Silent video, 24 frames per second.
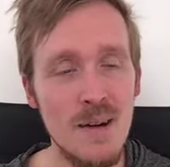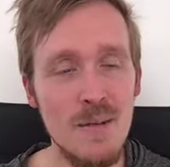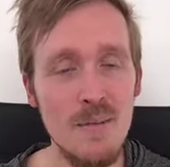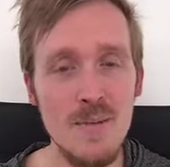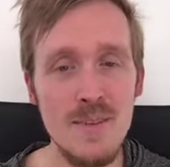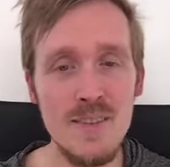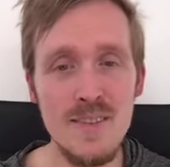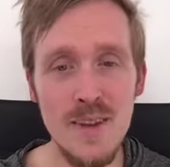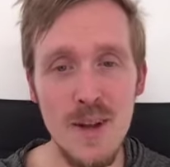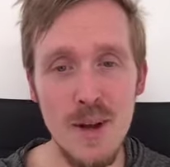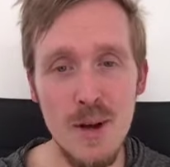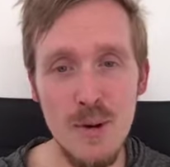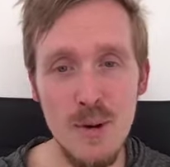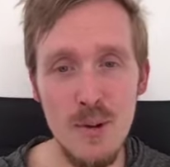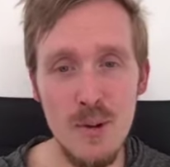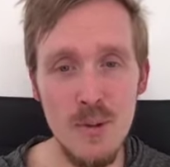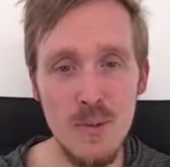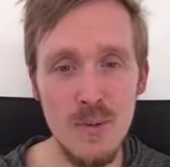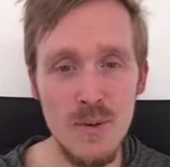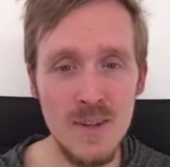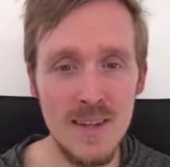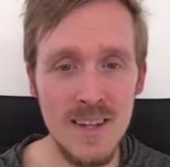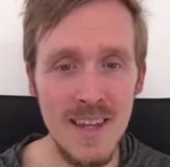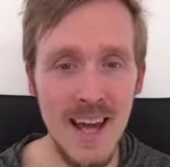
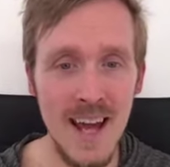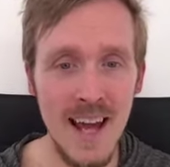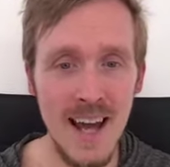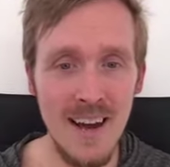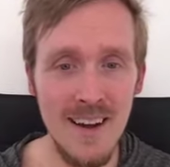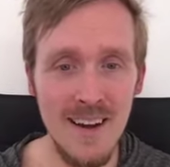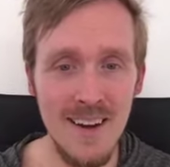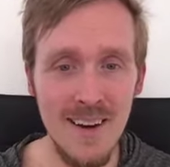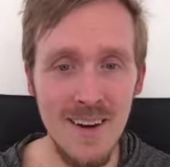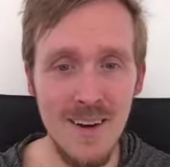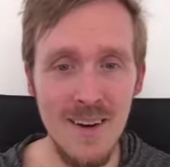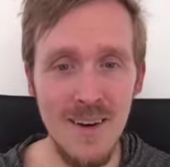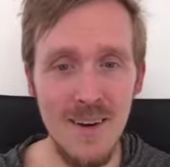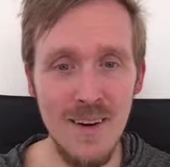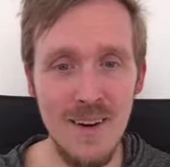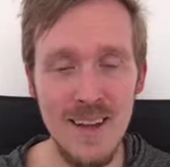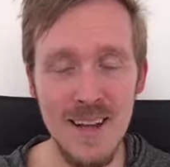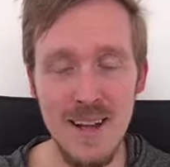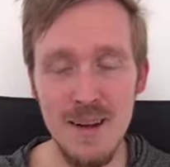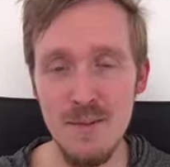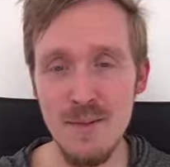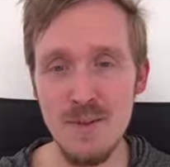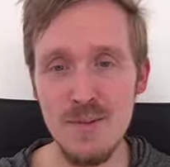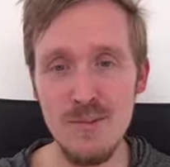So yeah,
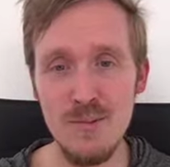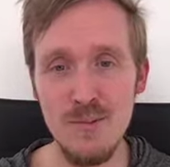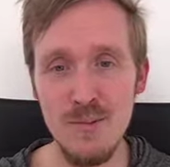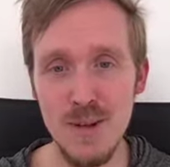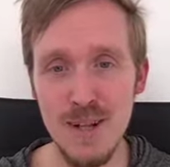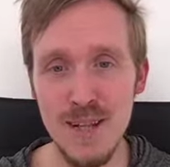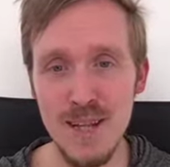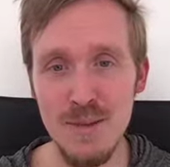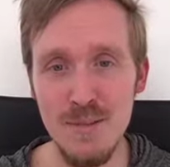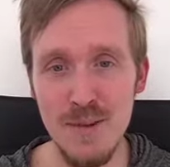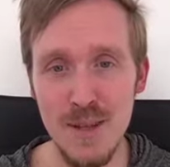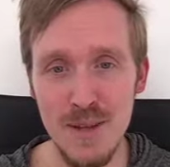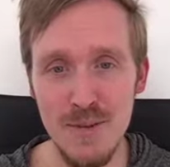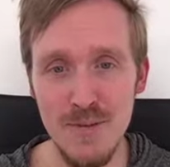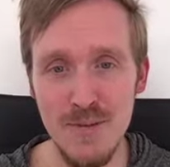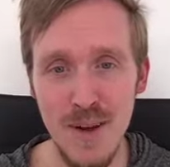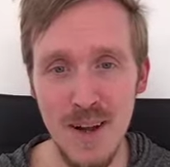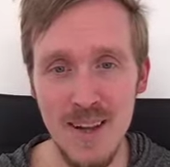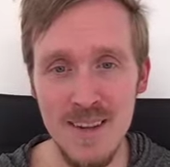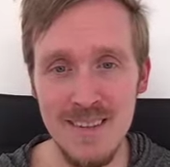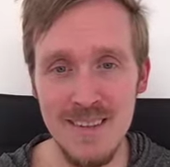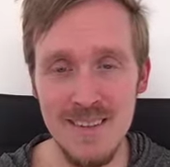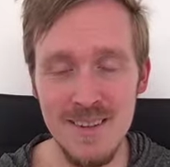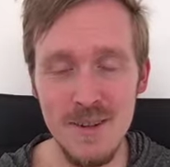it was really, really
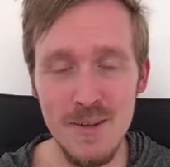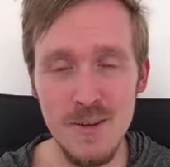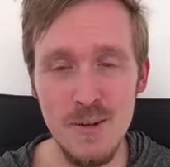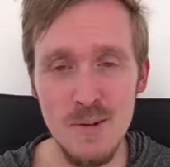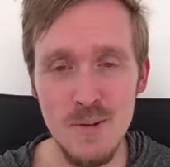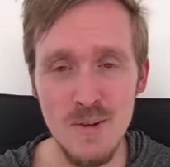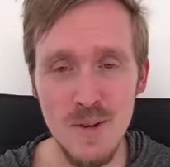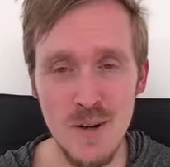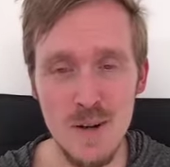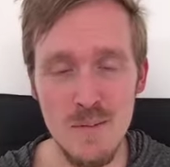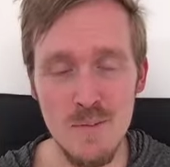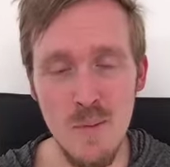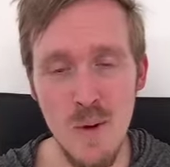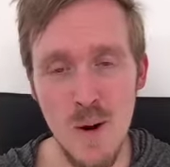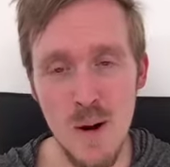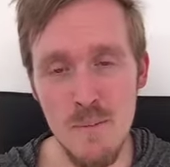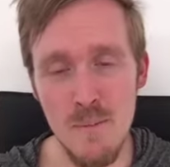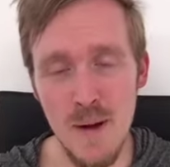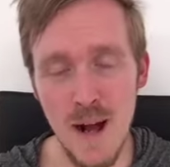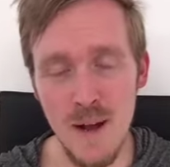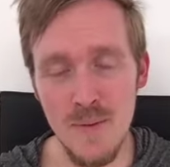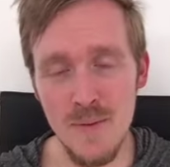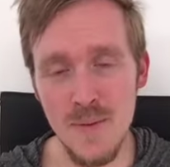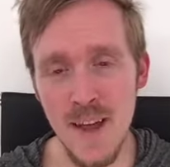fun to learn more
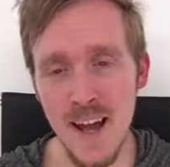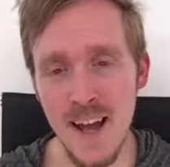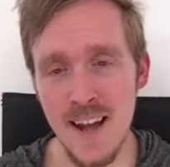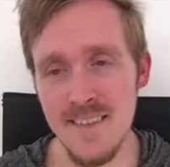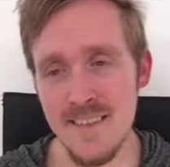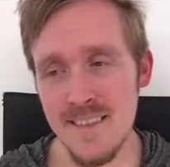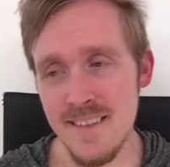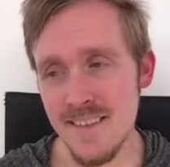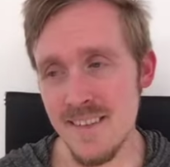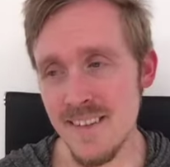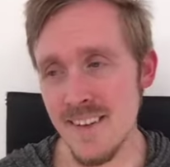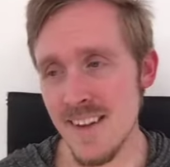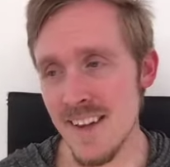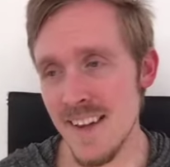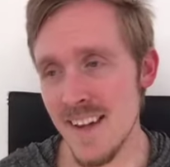about that